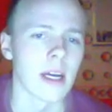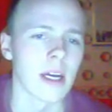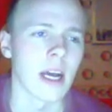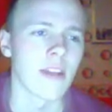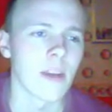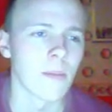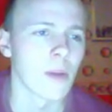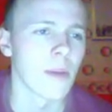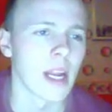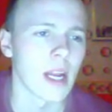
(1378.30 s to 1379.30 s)
I think
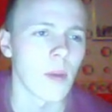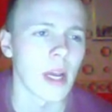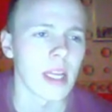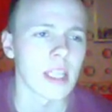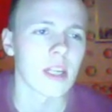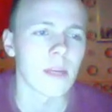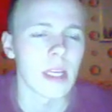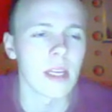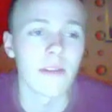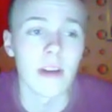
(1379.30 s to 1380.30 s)
Bug Biting away is going to
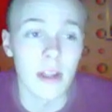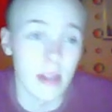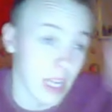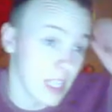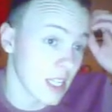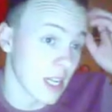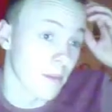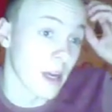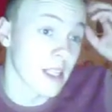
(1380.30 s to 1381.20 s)
be very nice, and it